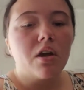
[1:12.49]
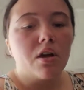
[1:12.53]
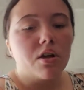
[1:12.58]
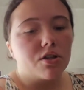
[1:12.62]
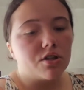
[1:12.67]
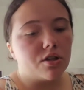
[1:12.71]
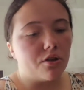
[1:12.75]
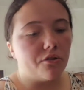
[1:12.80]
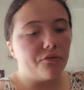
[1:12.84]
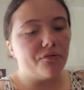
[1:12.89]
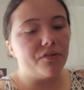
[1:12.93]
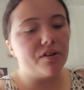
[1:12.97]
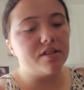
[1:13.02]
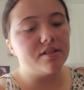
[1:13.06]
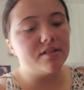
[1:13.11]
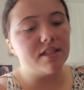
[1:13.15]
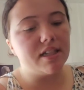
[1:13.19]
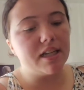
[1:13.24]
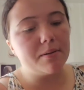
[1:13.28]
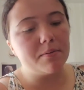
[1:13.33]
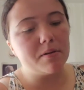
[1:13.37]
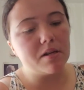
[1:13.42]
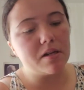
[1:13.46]
So first
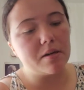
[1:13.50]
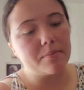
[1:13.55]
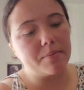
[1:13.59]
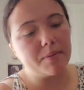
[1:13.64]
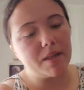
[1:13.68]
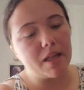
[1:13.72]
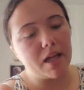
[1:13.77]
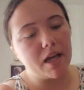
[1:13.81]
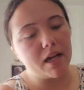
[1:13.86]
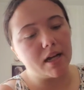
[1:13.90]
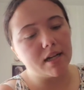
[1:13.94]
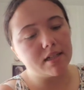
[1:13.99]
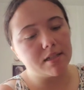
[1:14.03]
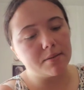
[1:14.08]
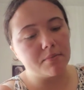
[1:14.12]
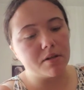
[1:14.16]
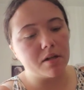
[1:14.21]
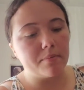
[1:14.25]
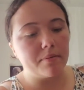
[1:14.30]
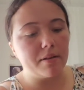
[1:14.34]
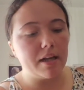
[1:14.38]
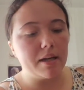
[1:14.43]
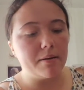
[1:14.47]
thing I'm going to apply is I'm going
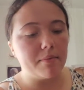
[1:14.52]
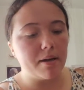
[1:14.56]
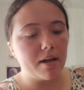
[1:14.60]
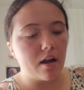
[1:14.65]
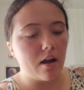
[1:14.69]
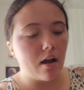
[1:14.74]
to apply my